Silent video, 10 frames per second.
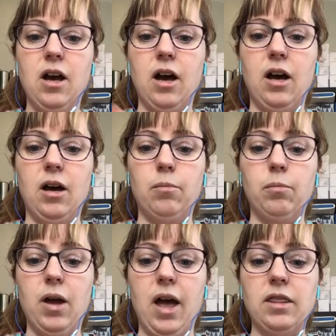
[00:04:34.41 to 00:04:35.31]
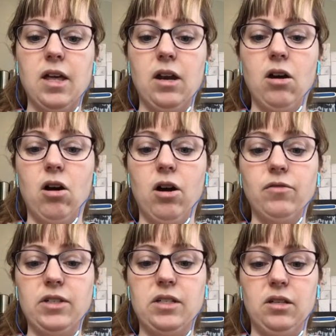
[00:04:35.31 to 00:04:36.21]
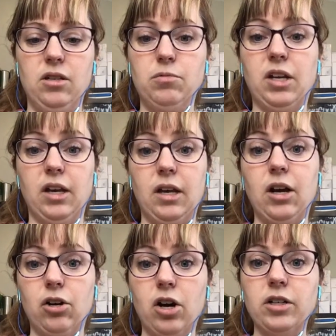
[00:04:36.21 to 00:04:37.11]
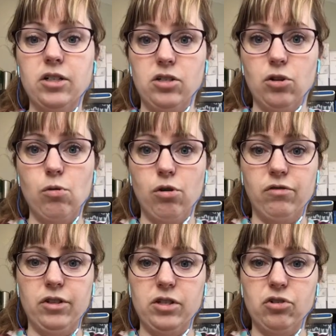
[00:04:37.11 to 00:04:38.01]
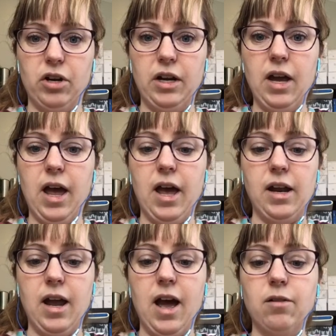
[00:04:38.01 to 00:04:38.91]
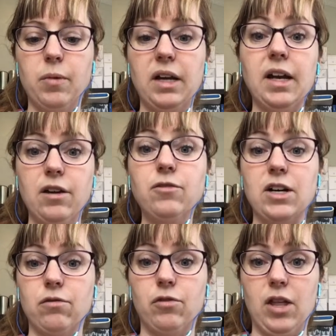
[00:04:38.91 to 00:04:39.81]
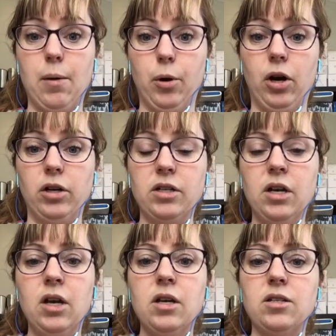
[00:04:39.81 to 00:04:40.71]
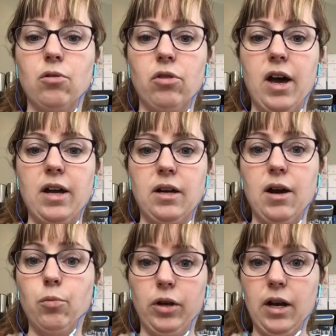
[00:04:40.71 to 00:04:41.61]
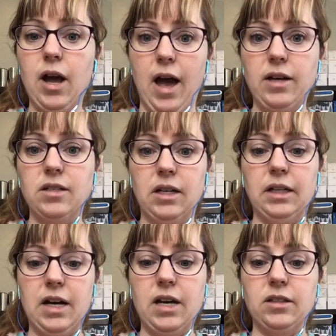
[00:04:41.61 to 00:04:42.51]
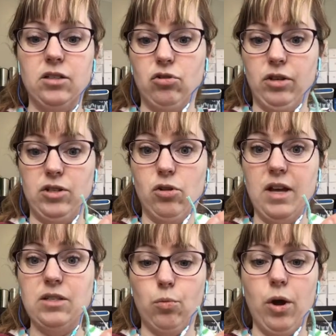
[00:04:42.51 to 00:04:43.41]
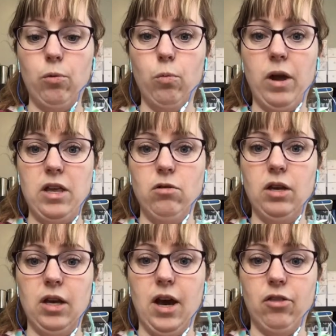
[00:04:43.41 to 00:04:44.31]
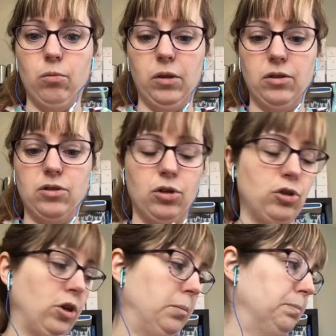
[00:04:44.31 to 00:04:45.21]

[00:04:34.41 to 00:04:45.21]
And then obviously take care not to sew over the string. And I had my knife down for that part so that I wouldn't accidentally cut the string. So that's one way you can gather with a serger.